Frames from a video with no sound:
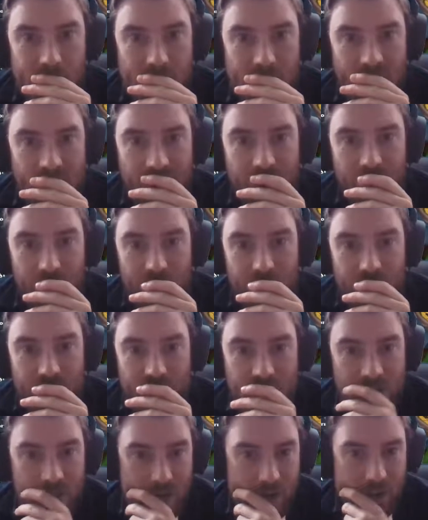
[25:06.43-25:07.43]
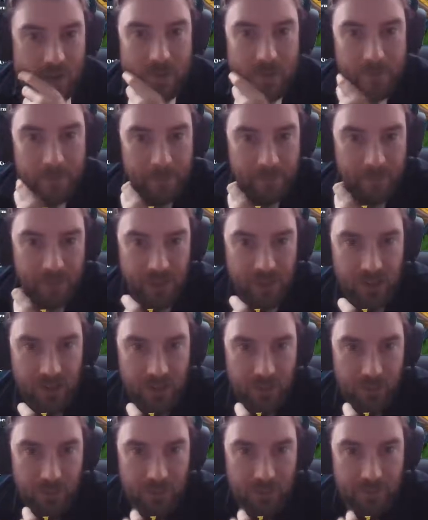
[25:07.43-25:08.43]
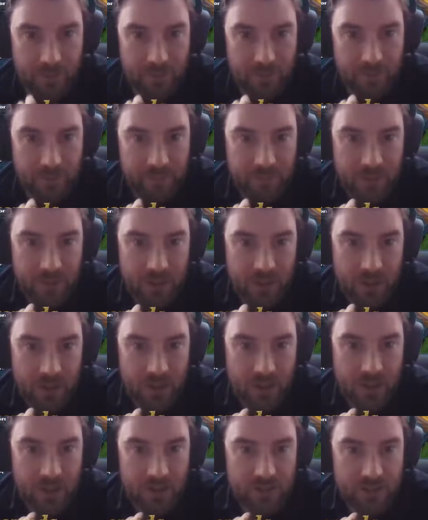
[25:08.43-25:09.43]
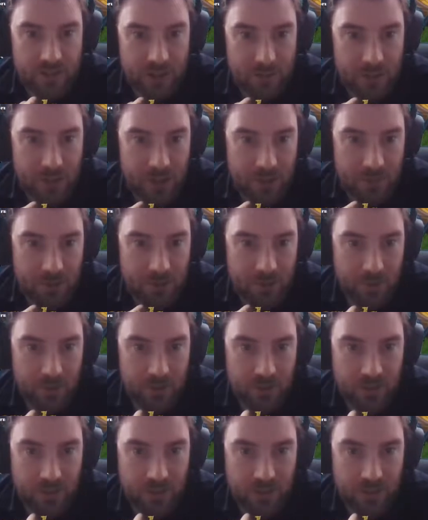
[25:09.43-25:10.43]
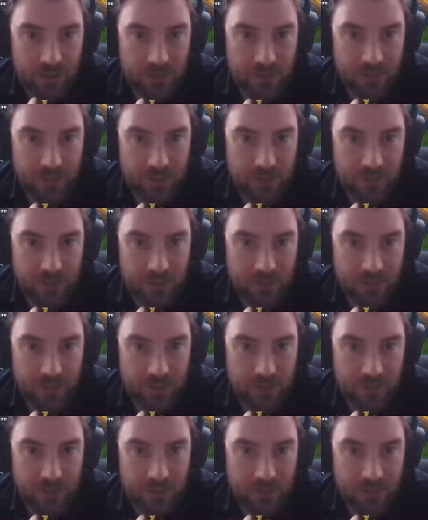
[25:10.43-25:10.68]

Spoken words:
Ouch. Okay, well, Jade Behemoth works here.